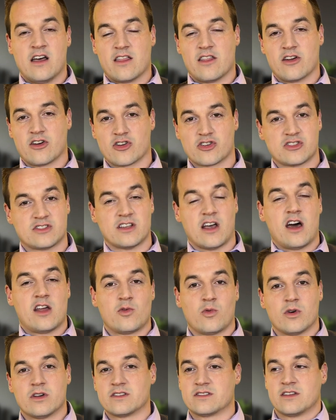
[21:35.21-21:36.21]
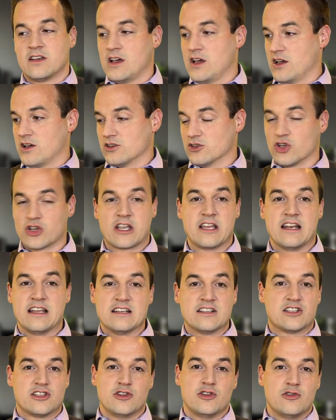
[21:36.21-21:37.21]
her son was looking
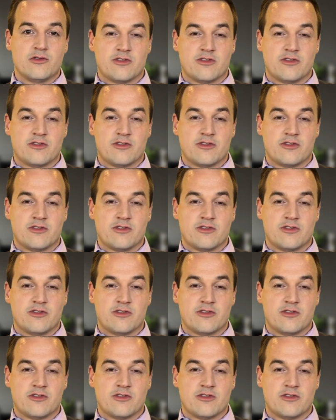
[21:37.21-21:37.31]
into